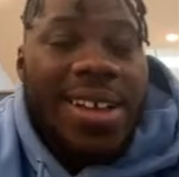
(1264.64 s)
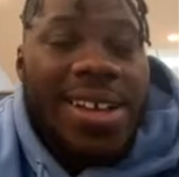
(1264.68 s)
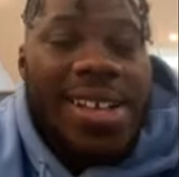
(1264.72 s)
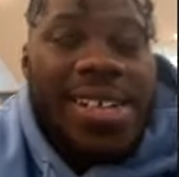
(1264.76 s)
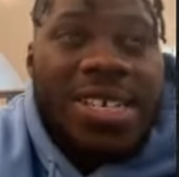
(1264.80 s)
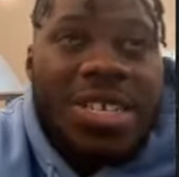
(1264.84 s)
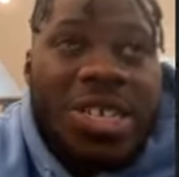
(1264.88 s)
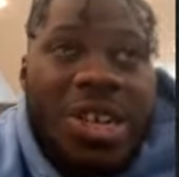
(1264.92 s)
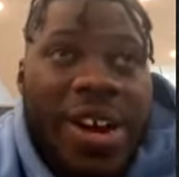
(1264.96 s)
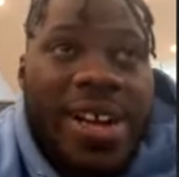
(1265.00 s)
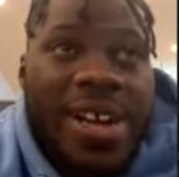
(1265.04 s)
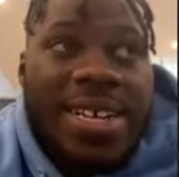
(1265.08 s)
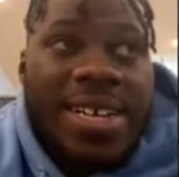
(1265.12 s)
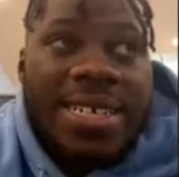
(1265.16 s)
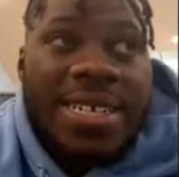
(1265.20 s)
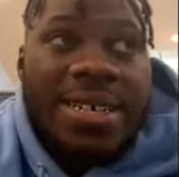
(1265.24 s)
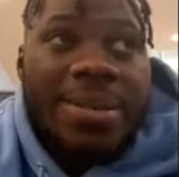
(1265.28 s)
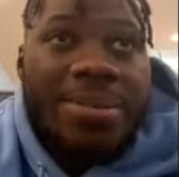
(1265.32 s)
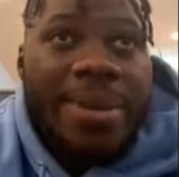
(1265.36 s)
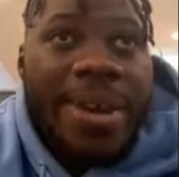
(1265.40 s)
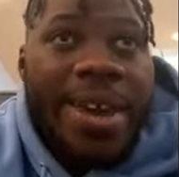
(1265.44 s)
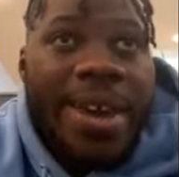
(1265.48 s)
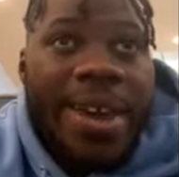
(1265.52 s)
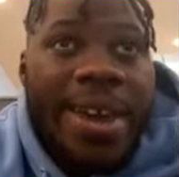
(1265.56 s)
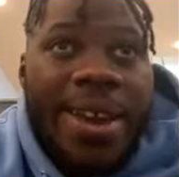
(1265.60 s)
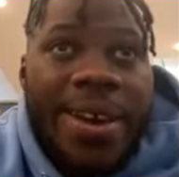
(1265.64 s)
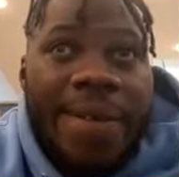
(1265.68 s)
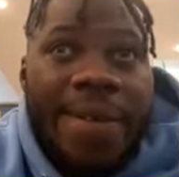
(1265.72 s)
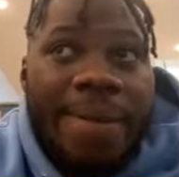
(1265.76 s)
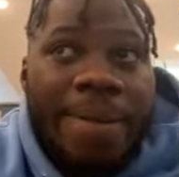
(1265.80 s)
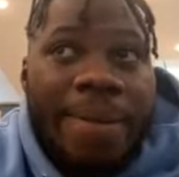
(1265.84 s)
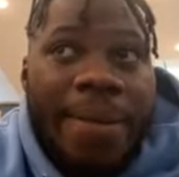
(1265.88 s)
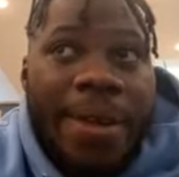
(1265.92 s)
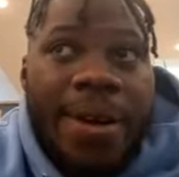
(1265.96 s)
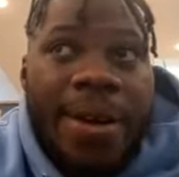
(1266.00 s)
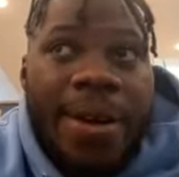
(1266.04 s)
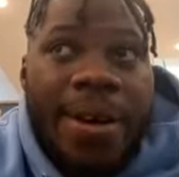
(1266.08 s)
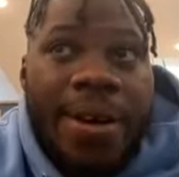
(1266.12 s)
it's crazy, man.
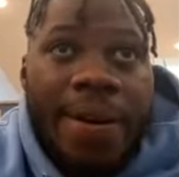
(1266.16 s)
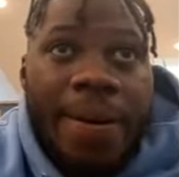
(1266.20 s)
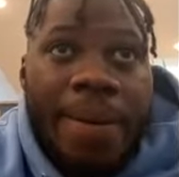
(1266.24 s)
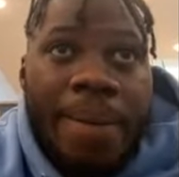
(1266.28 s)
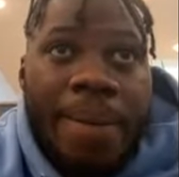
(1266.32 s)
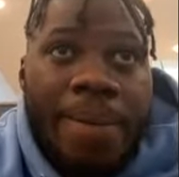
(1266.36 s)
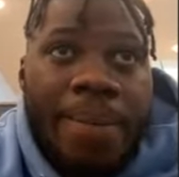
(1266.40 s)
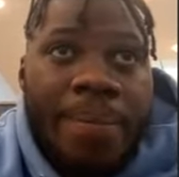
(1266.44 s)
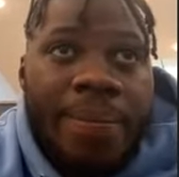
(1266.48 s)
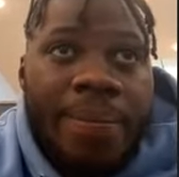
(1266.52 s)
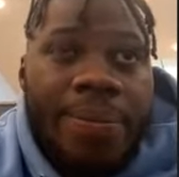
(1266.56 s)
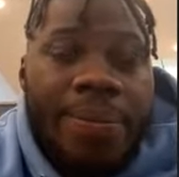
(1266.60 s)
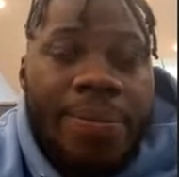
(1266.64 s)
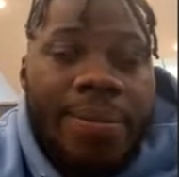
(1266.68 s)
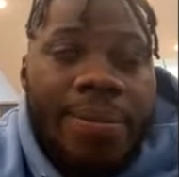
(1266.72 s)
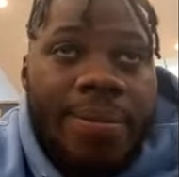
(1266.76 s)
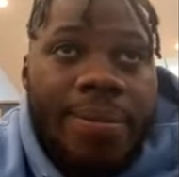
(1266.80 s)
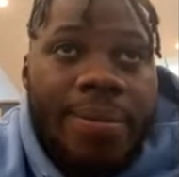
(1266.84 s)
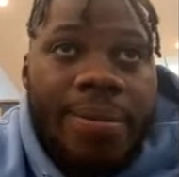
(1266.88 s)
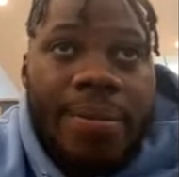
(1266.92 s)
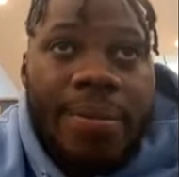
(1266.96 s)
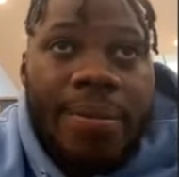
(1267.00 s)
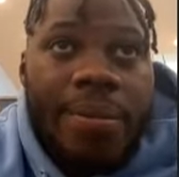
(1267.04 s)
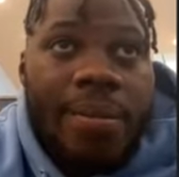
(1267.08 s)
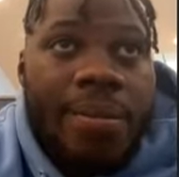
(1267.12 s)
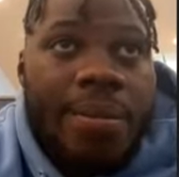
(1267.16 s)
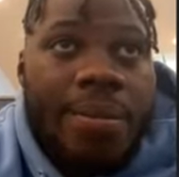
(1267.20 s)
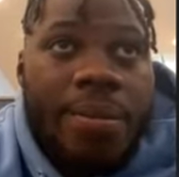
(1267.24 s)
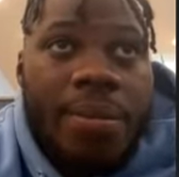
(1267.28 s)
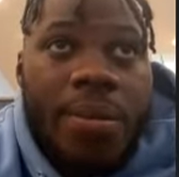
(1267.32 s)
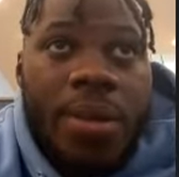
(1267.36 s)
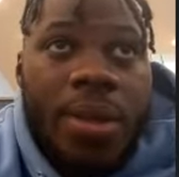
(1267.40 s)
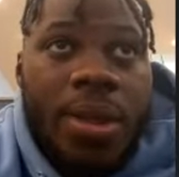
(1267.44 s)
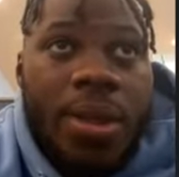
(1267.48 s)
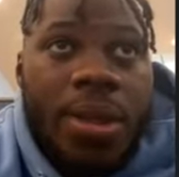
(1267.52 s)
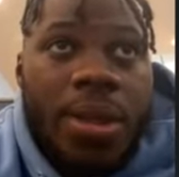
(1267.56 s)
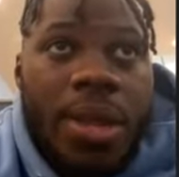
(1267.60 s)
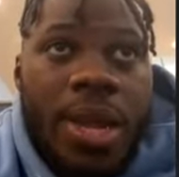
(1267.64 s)

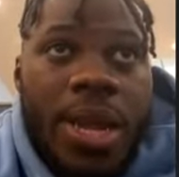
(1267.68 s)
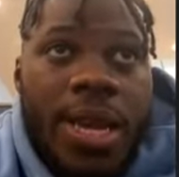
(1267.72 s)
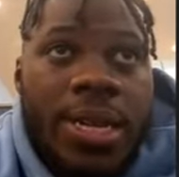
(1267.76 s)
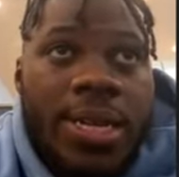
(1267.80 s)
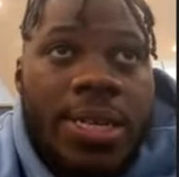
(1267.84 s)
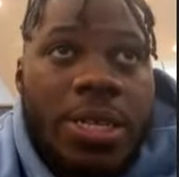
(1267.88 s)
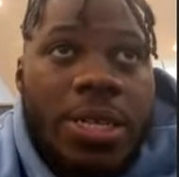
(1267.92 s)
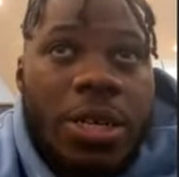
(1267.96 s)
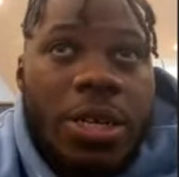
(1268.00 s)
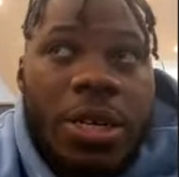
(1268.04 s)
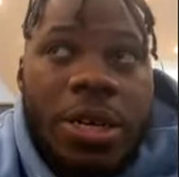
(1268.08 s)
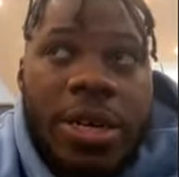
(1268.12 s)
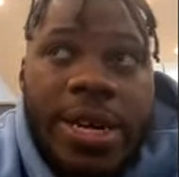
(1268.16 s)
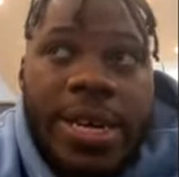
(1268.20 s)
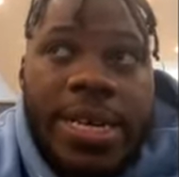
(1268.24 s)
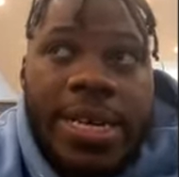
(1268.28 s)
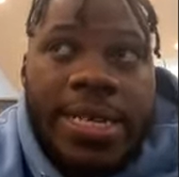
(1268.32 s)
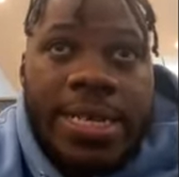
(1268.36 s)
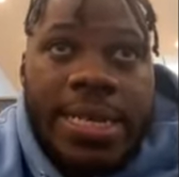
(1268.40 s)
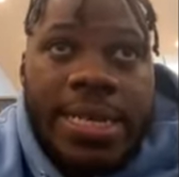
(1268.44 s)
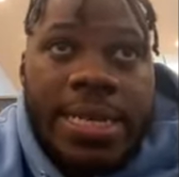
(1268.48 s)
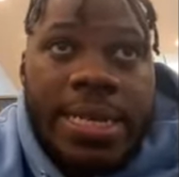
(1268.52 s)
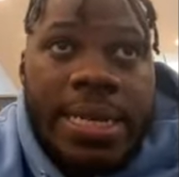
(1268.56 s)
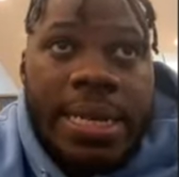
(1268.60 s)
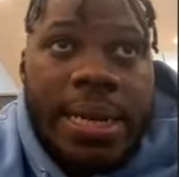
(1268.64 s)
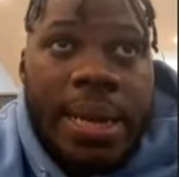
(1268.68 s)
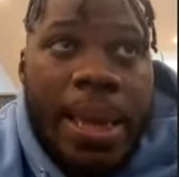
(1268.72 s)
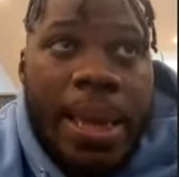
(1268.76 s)
Dang, it's so crazy.